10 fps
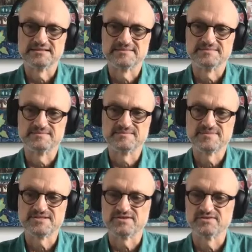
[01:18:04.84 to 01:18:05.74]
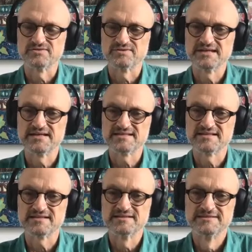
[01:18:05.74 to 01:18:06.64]
And um, so, yeah,
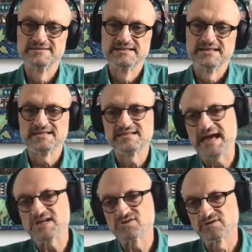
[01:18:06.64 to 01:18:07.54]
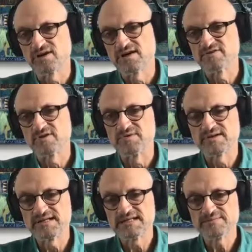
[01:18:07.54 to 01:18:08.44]
it's a international kind of
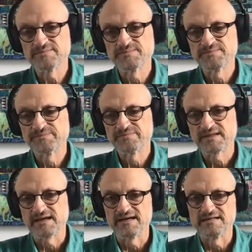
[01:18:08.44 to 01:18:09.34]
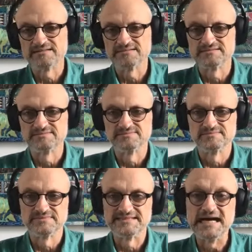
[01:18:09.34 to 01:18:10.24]
community
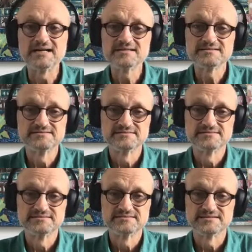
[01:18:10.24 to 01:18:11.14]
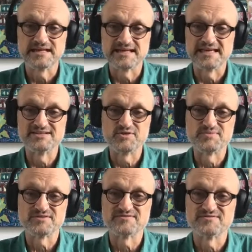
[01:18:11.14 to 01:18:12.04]
and young eh,
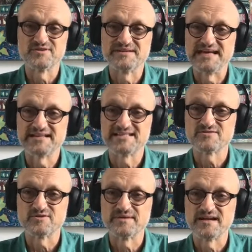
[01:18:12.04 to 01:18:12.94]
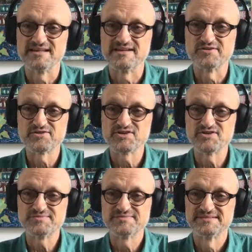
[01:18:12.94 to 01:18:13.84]
in terms of we've been at this for about a year
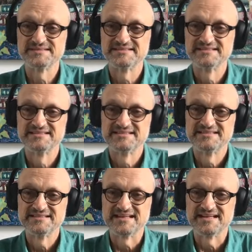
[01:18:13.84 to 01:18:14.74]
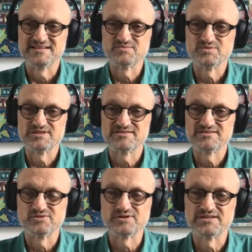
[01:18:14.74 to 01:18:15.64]
or so, and
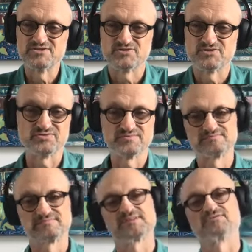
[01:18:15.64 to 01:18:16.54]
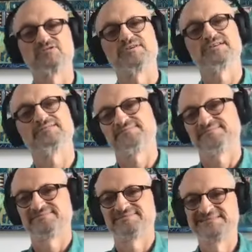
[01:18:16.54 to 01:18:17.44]
we're looking to grow it,
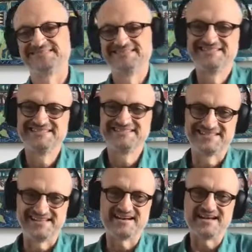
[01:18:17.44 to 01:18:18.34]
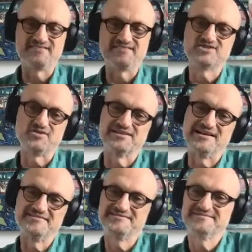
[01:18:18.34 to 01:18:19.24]
let it have its
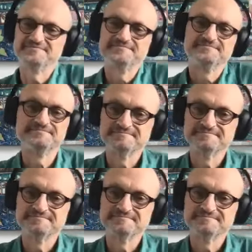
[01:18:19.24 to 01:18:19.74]
own life.